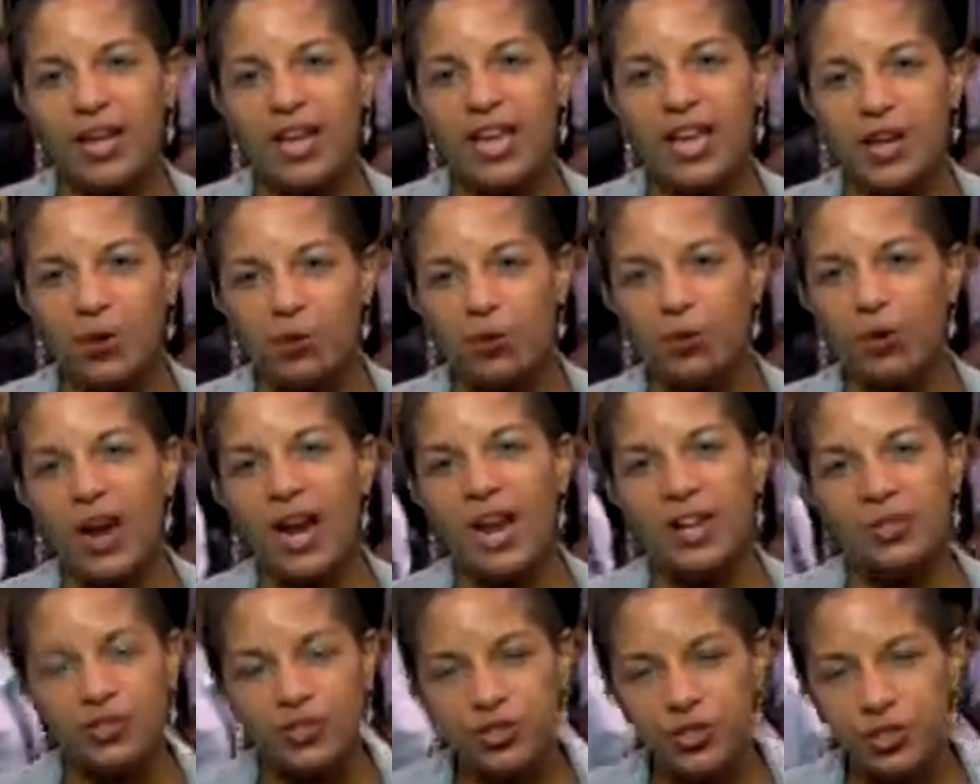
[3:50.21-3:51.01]
He
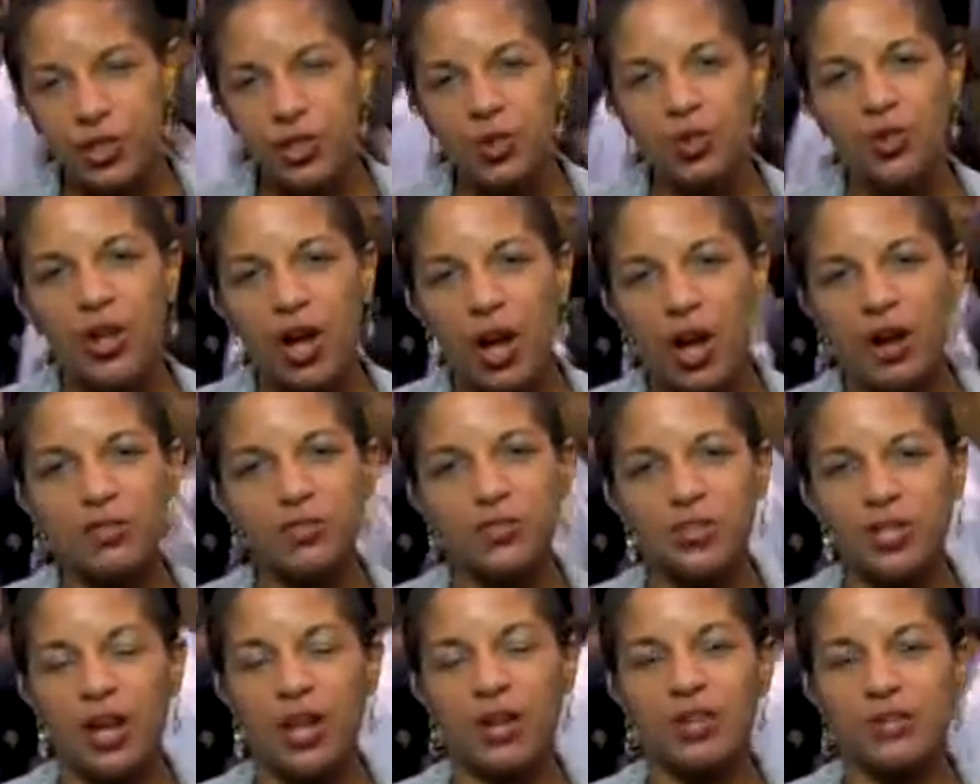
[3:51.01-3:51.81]
raised 2 young
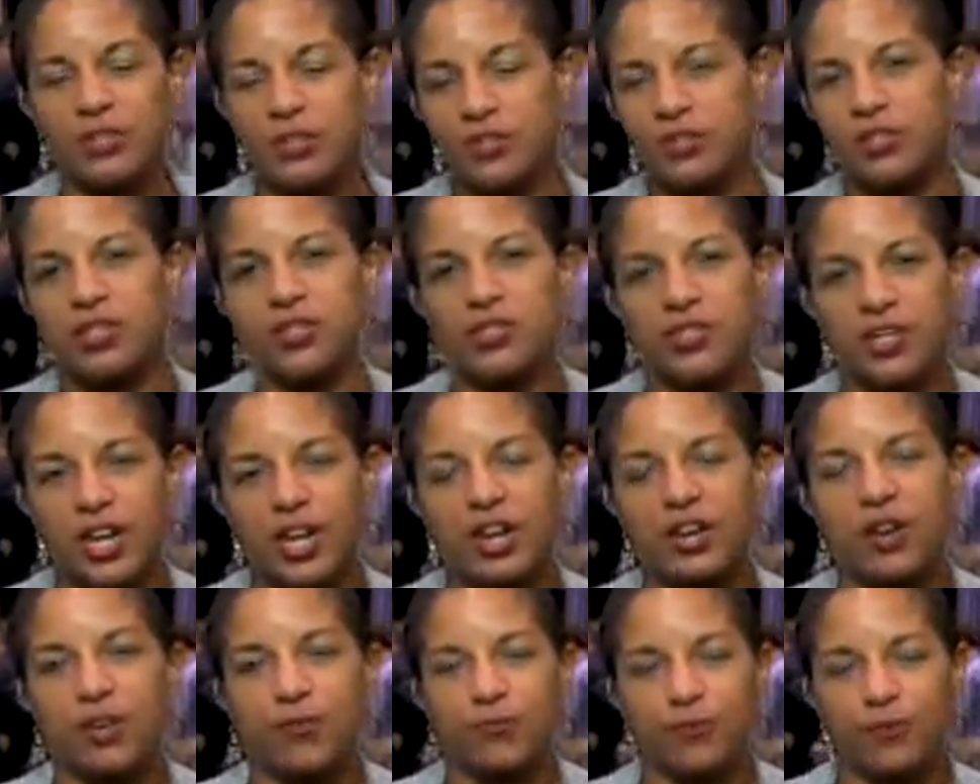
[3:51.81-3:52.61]
sons as a
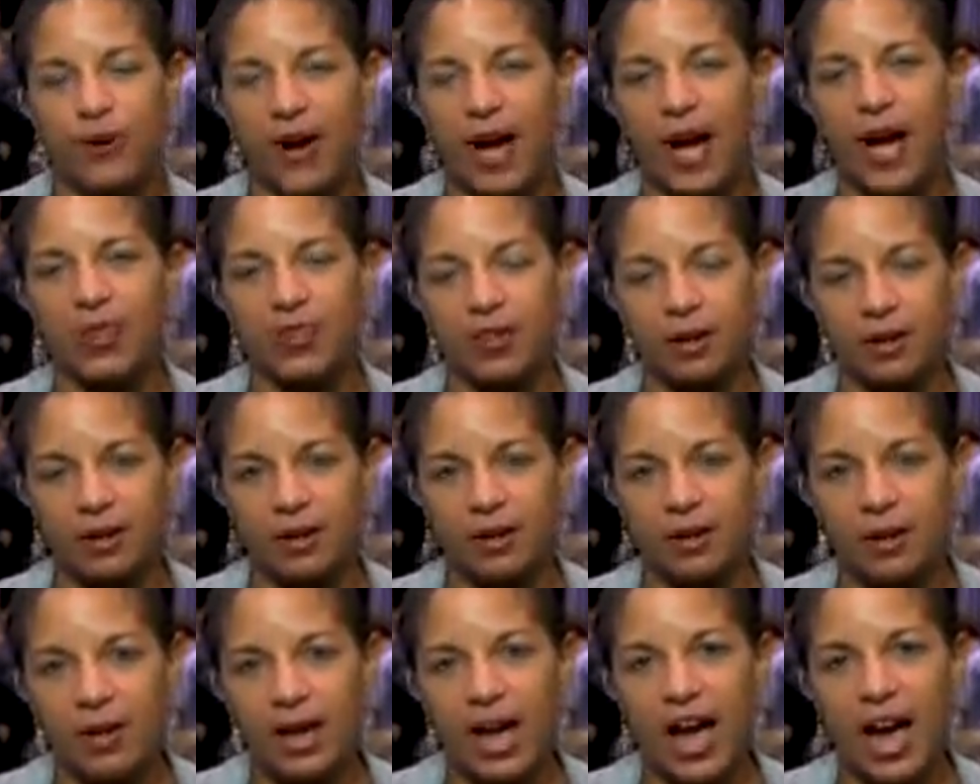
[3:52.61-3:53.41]
single father
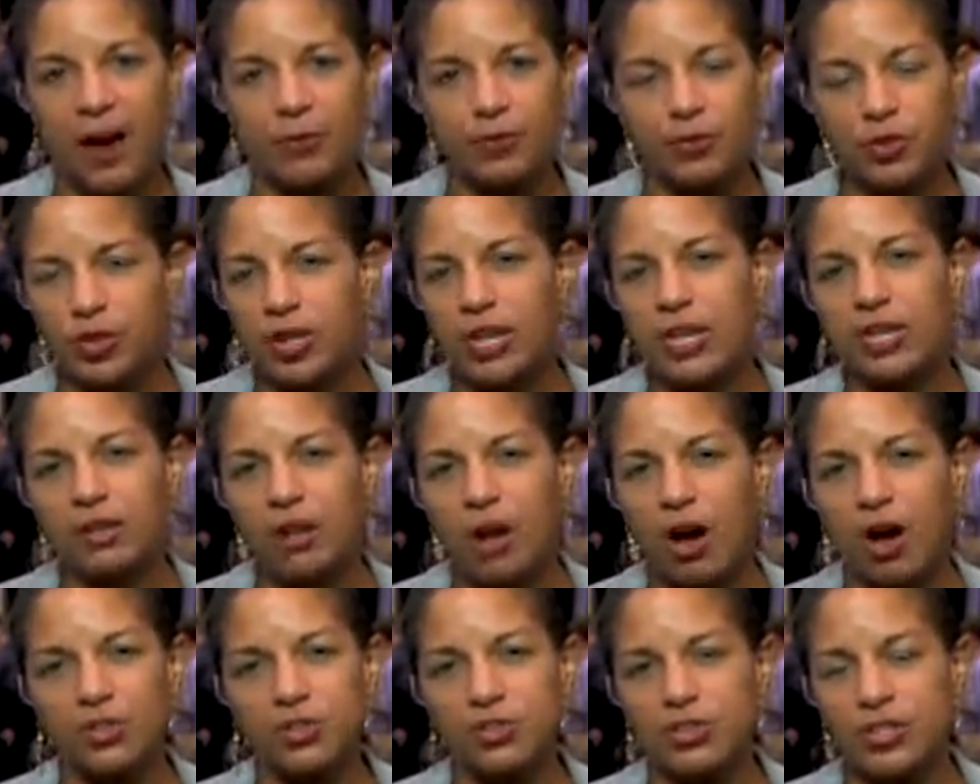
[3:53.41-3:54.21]
after he
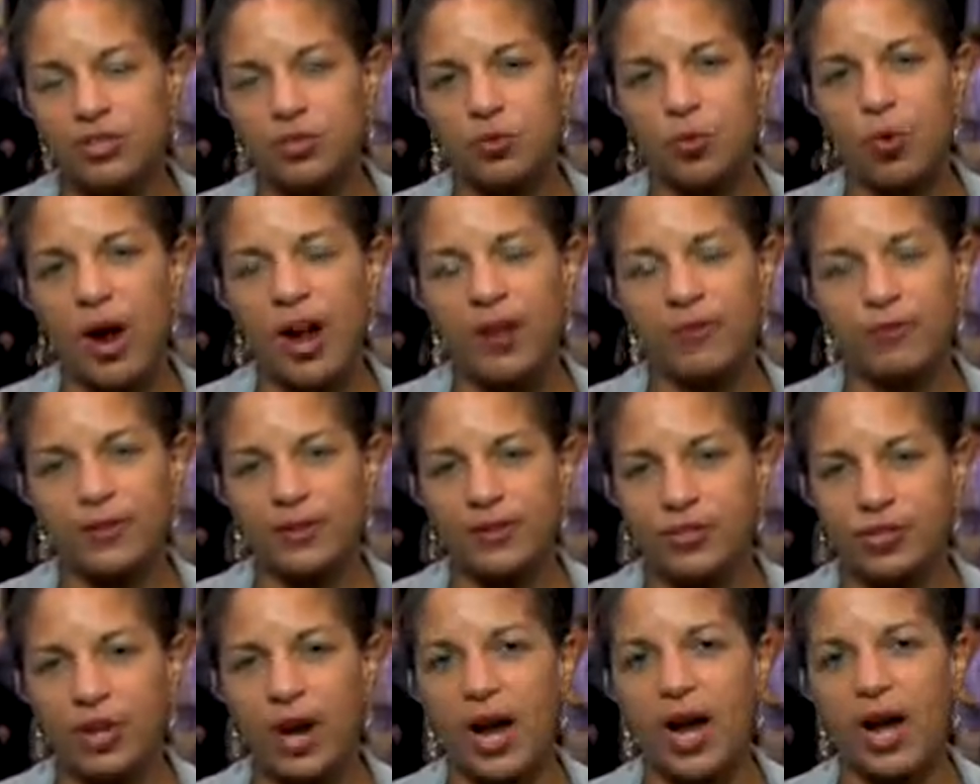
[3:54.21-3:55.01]
lost his wife
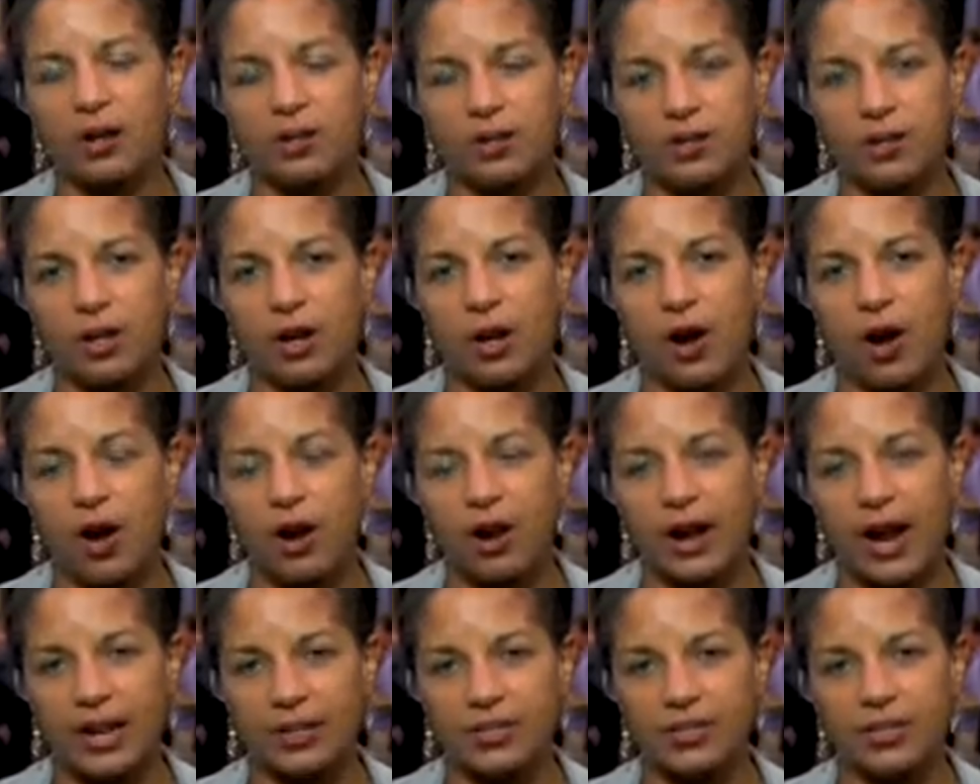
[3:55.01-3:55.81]
and child in a
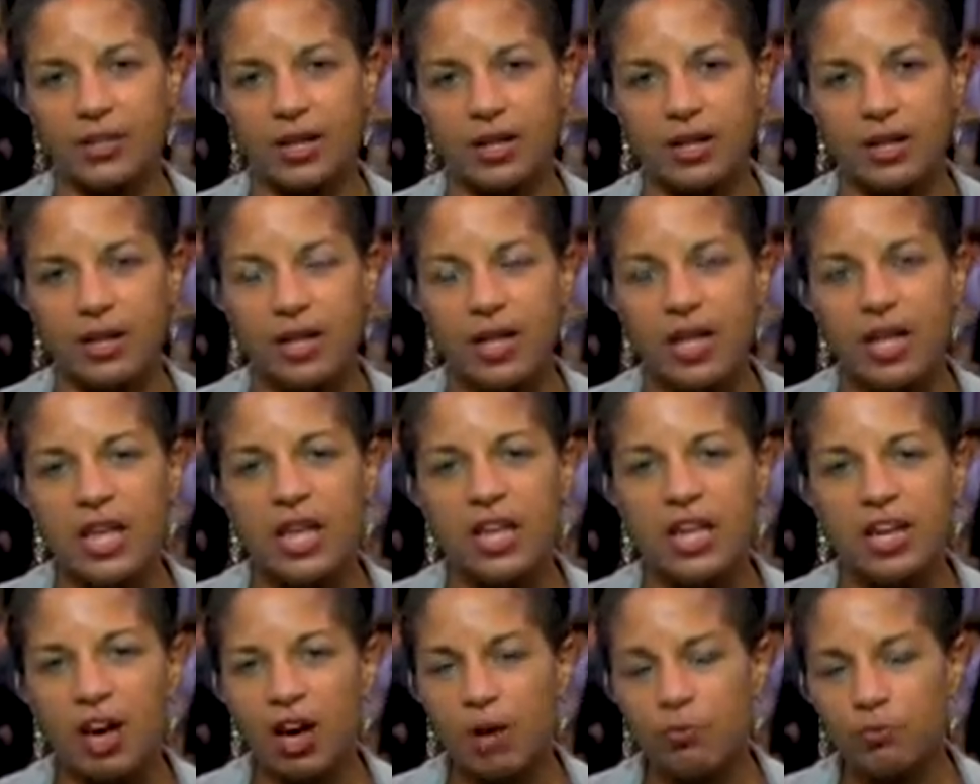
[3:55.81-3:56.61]
car accident.
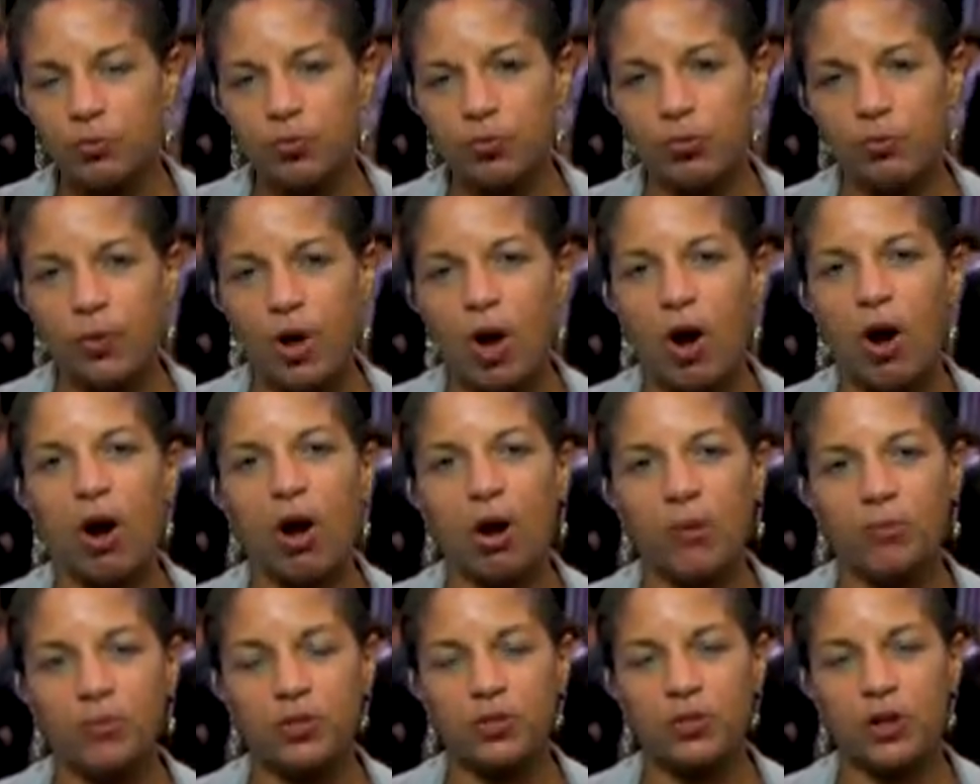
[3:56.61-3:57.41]
He comes from the
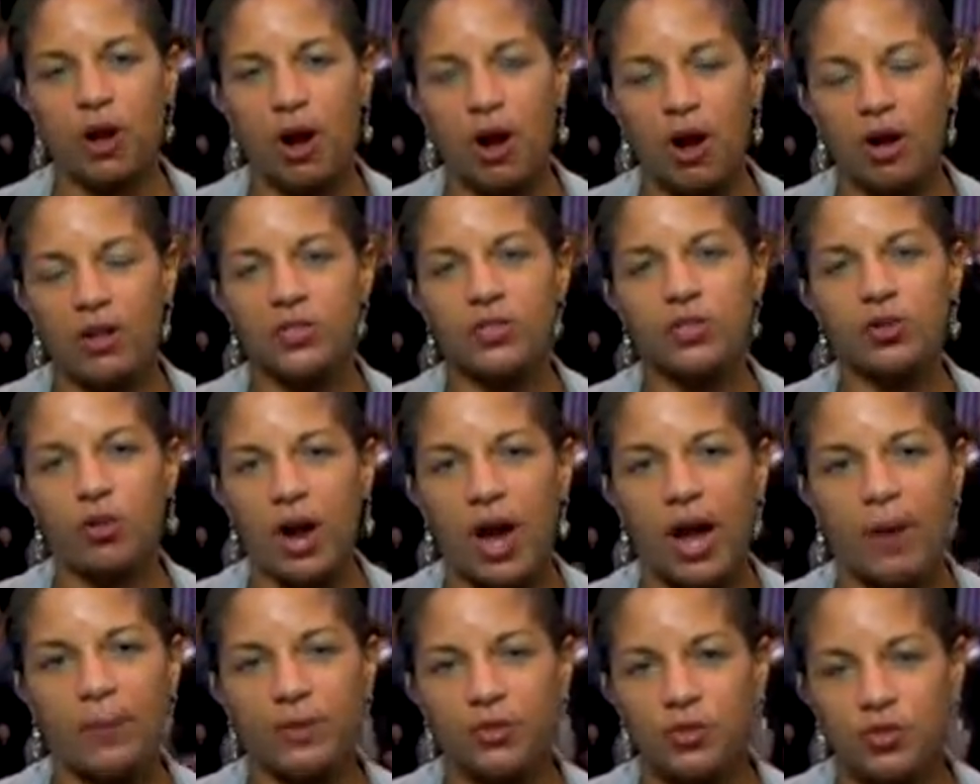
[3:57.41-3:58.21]

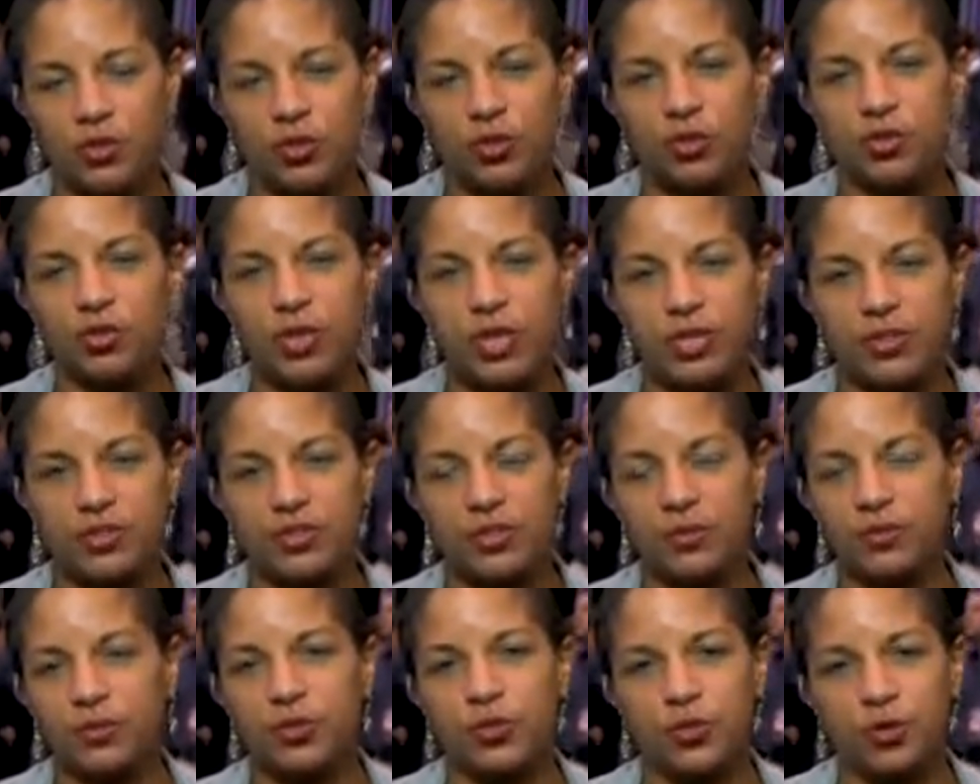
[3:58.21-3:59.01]
hard-scrabble
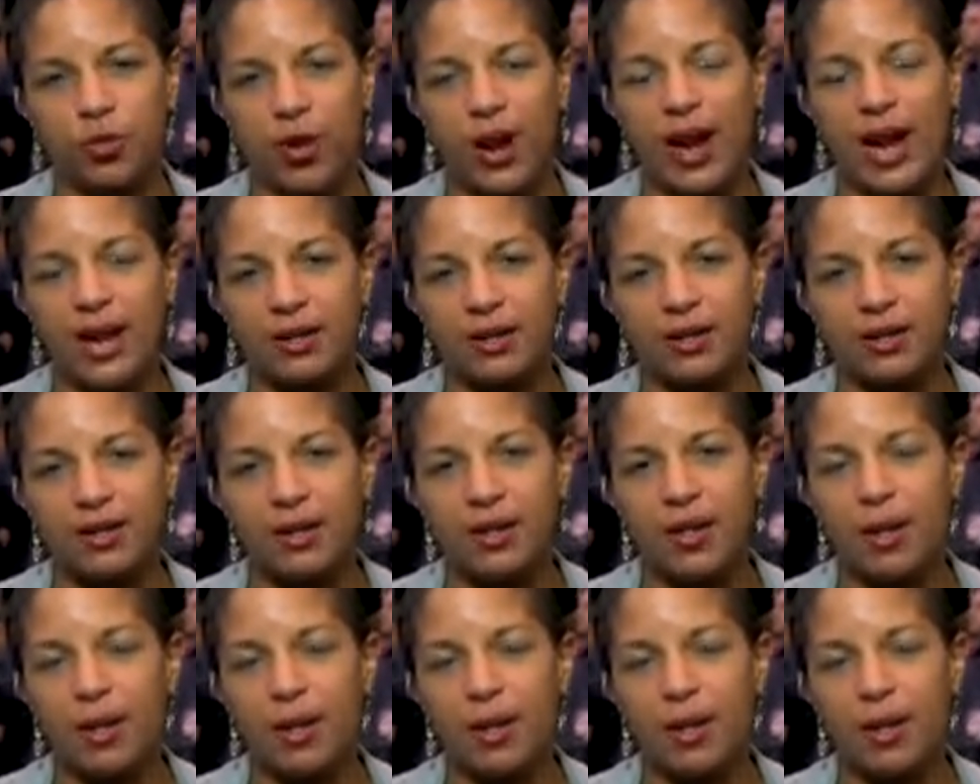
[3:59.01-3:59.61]
streets of Scranton,